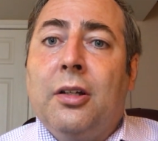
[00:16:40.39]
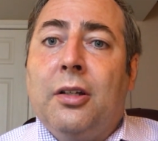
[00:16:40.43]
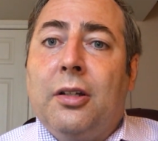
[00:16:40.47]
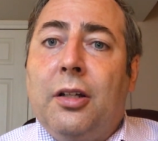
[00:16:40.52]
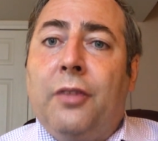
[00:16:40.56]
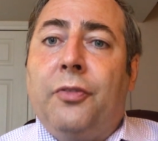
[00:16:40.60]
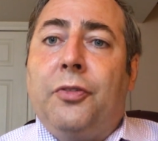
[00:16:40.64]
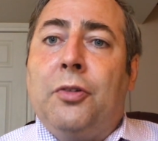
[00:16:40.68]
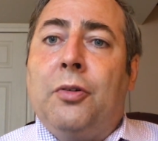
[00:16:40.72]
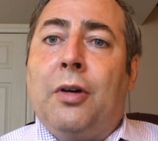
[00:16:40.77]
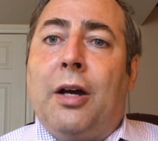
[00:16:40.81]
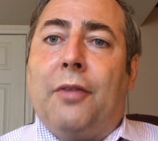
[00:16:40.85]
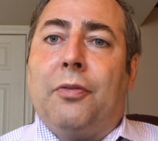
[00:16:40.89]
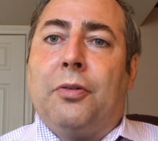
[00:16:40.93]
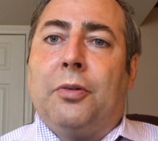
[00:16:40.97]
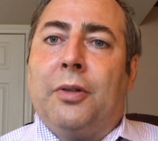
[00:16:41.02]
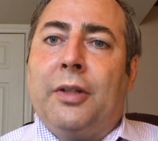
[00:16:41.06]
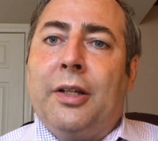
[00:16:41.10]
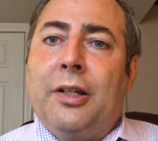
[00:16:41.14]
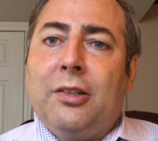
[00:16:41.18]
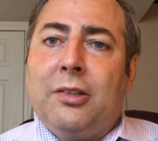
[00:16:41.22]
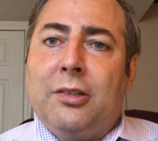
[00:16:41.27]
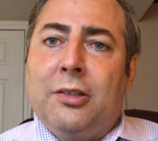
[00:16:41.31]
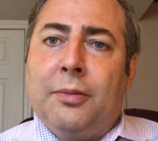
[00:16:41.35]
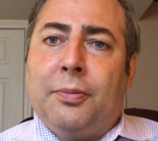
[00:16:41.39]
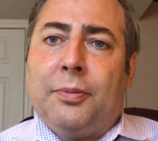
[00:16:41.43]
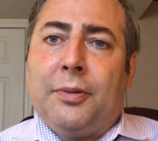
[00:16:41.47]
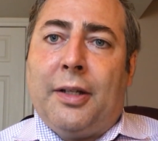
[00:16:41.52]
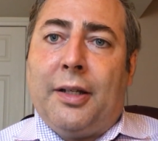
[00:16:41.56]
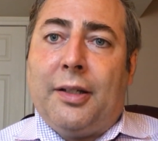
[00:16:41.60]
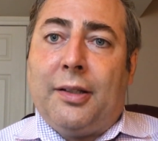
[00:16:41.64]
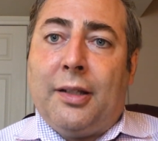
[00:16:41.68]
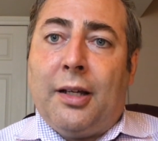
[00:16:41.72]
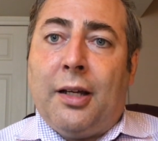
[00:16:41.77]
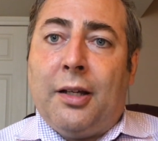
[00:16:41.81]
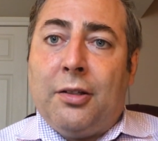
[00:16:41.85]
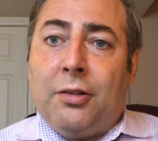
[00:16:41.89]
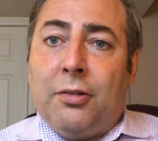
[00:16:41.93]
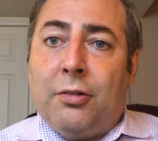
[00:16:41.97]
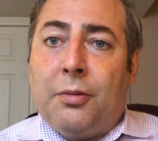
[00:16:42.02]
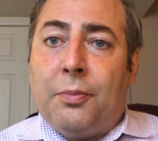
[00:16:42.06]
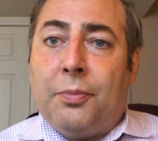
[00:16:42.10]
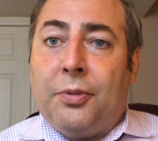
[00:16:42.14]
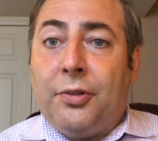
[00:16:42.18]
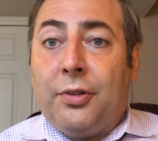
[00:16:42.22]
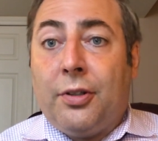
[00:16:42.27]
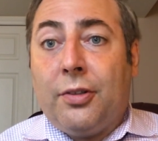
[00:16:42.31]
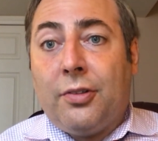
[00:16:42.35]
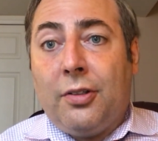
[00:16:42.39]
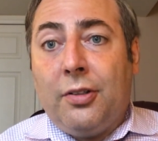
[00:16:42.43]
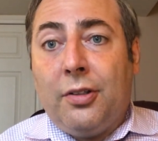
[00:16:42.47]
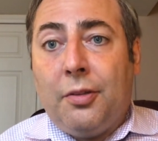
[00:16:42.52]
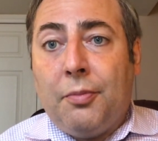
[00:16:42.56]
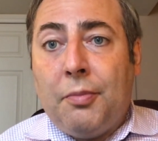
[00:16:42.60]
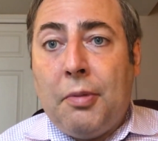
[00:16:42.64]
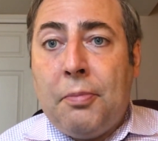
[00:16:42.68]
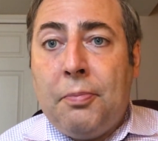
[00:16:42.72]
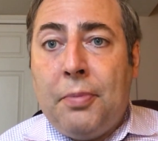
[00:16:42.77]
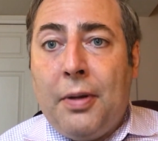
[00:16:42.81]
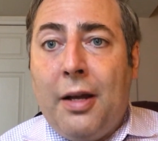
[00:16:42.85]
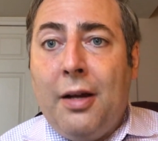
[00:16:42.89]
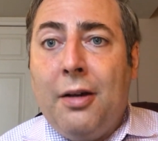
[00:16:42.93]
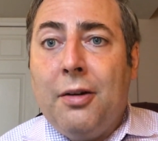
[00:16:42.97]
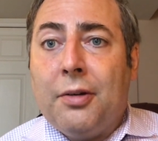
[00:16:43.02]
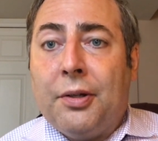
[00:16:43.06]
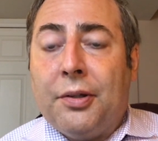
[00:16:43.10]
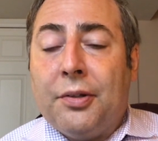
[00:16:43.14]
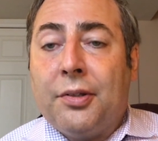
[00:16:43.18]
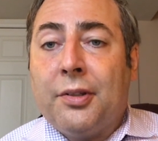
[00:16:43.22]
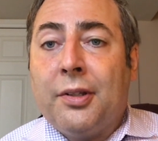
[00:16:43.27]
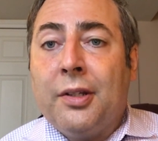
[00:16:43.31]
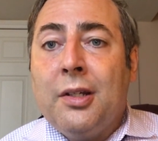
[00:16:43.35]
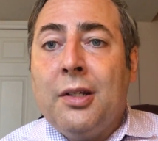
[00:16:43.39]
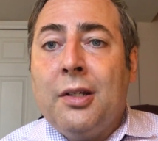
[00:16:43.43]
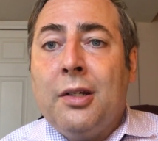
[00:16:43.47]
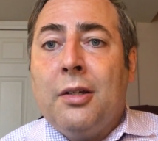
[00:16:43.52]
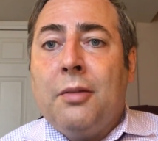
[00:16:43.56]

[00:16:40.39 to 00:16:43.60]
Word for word: if you have a relationship like that, you're in a position to be parents,